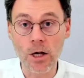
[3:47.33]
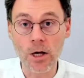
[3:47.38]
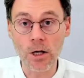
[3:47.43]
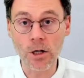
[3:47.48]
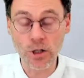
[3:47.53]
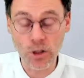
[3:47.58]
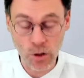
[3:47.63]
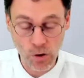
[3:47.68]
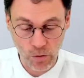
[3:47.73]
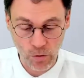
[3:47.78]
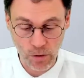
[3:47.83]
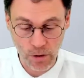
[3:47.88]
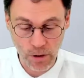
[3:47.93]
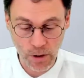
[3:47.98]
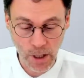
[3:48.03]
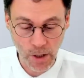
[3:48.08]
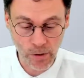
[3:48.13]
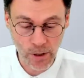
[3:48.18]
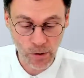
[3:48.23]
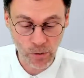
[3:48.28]
So
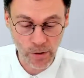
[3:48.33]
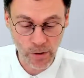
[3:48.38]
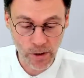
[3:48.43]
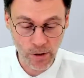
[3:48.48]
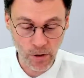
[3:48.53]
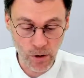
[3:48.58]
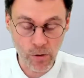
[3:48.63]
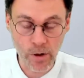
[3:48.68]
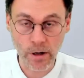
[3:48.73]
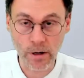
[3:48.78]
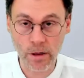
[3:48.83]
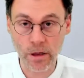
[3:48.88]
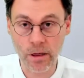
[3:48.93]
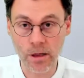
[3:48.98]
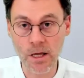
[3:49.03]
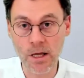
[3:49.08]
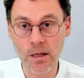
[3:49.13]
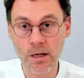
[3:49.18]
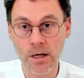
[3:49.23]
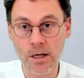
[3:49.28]
now that we know where
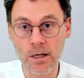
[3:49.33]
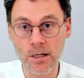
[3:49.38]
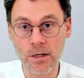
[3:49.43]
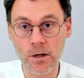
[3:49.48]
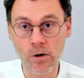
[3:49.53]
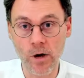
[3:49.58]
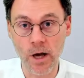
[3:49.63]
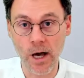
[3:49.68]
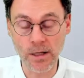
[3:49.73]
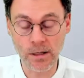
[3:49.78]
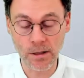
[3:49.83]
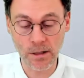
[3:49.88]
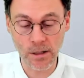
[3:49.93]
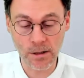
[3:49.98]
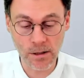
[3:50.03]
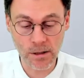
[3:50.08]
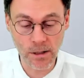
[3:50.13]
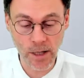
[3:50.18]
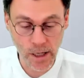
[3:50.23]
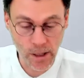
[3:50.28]
theta is located in the
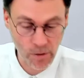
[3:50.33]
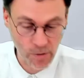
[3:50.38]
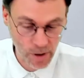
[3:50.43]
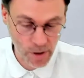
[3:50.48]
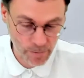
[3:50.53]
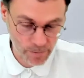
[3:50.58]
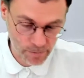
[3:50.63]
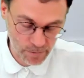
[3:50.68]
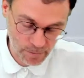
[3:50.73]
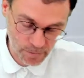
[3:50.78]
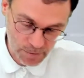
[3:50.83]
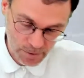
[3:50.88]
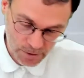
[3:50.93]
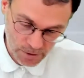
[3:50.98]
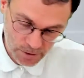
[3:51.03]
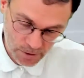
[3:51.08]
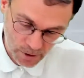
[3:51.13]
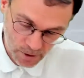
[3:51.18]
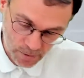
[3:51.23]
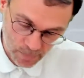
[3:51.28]
diagram, it's
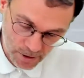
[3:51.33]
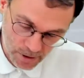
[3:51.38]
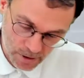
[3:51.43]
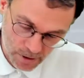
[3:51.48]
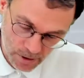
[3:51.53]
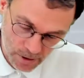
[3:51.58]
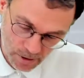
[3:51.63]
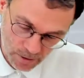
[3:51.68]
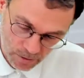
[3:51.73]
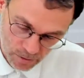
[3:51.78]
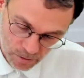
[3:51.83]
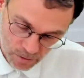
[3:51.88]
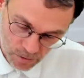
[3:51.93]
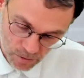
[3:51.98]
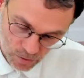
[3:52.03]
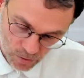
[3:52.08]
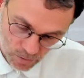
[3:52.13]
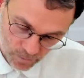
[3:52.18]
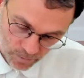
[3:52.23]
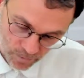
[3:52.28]
not a big deal to
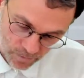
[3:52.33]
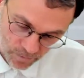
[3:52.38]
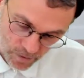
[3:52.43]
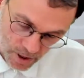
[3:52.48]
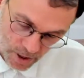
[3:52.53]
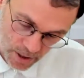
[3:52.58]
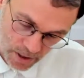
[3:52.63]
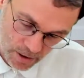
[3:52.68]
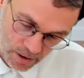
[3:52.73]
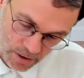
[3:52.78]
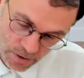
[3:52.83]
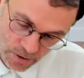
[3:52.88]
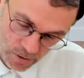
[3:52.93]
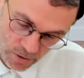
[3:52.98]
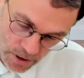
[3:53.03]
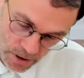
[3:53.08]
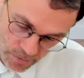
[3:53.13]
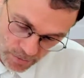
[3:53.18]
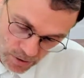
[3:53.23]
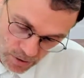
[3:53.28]
draw phi. So
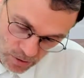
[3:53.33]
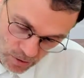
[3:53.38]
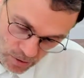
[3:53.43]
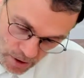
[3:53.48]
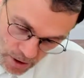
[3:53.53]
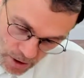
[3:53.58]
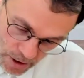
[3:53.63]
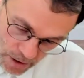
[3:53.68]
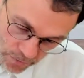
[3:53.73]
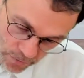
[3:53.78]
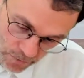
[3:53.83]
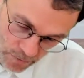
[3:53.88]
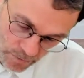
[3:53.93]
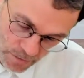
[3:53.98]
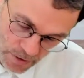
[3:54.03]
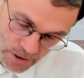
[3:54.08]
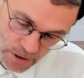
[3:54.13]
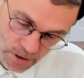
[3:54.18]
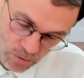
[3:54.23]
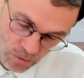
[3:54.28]
then we draw a line from
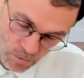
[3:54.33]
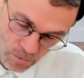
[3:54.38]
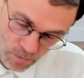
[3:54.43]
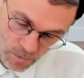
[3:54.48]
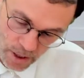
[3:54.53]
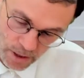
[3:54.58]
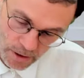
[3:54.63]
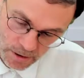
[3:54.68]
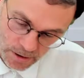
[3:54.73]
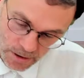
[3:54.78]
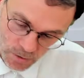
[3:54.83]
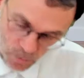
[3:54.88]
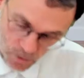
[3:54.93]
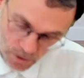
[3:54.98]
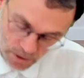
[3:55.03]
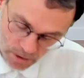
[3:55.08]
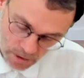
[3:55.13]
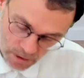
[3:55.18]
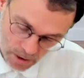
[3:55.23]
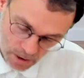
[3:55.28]
z to minus
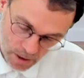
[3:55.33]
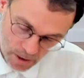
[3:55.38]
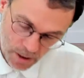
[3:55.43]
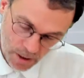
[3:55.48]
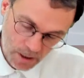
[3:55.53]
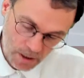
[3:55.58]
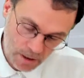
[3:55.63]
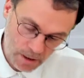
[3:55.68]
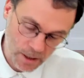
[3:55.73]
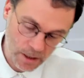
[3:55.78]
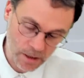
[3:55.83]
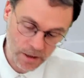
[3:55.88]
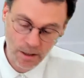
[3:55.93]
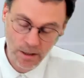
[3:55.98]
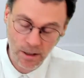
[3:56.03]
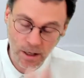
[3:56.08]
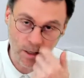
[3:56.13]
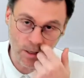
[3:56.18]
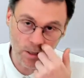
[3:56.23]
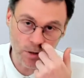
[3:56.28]
1. In that
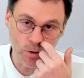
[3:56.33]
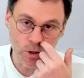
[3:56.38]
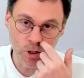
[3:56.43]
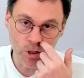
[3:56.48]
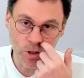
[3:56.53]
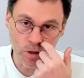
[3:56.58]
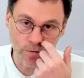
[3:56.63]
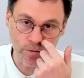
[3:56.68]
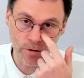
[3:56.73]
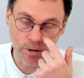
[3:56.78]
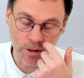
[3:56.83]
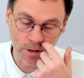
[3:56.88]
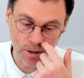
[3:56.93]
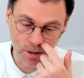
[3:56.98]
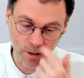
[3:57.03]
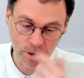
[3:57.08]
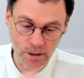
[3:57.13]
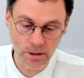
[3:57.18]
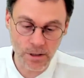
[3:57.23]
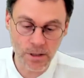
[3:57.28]
case, we shift
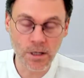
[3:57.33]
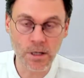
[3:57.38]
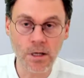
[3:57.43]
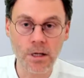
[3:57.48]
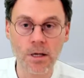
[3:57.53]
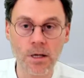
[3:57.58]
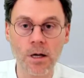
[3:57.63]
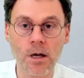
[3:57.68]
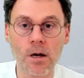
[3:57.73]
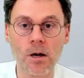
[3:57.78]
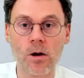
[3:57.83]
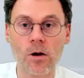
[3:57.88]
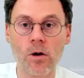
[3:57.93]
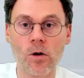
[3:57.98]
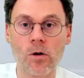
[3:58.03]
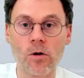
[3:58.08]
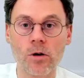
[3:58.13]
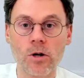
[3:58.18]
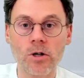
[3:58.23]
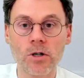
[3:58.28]
the
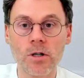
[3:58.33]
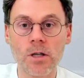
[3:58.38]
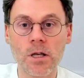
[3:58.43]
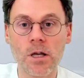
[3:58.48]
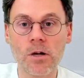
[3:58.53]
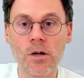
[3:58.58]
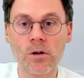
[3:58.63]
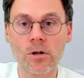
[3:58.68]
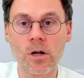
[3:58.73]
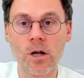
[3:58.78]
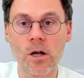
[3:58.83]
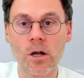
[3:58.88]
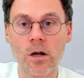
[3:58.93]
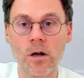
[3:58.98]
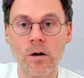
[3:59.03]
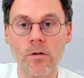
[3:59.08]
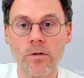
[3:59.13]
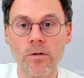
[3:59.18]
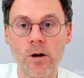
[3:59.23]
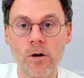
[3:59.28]
origin here
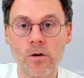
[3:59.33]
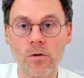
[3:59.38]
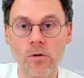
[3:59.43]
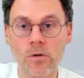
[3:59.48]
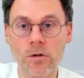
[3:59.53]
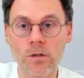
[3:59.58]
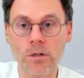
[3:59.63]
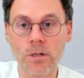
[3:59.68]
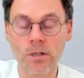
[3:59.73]
of our coordinate